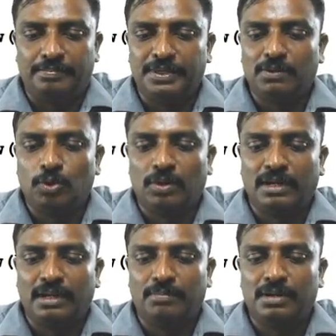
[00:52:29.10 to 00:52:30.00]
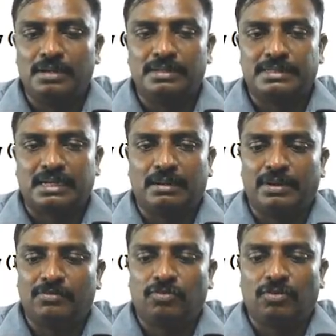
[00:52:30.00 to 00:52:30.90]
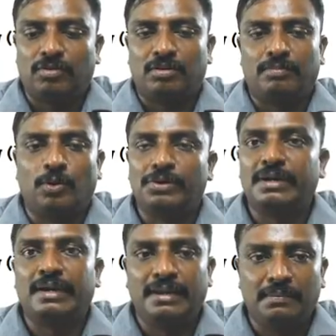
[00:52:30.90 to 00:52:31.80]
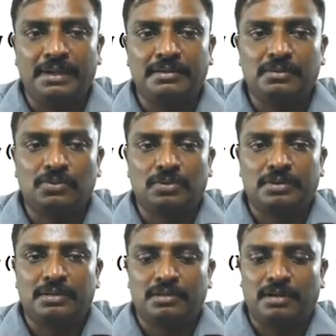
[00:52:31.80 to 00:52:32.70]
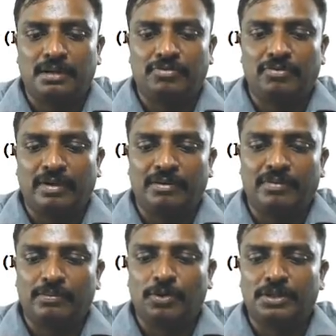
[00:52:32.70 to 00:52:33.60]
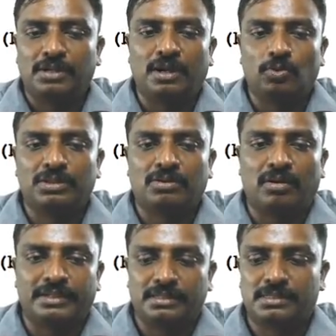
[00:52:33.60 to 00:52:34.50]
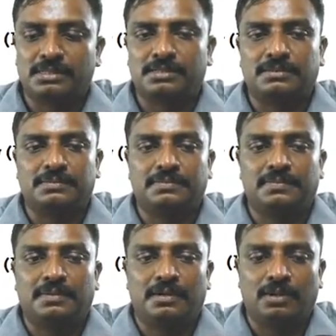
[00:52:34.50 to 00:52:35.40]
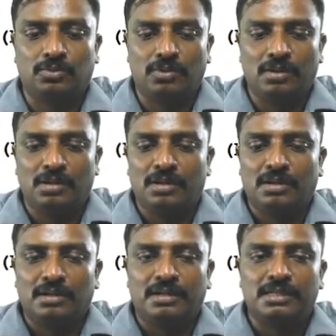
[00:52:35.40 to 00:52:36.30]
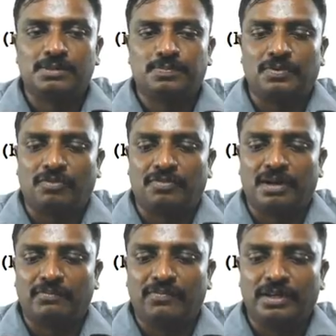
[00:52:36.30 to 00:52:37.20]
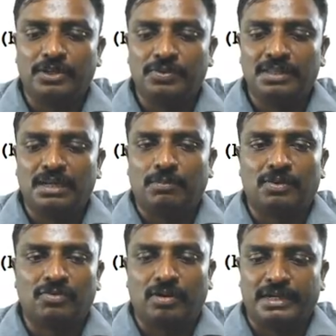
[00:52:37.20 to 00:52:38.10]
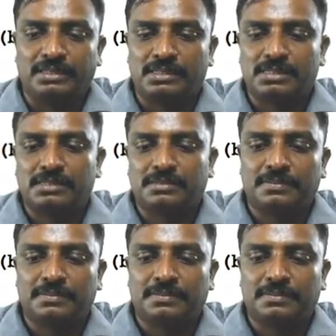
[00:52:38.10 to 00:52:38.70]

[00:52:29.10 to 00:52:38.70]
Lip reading: BW label is a command for boundary labeling. If I'm going to count the coins, no, this of num will give you the number of coins.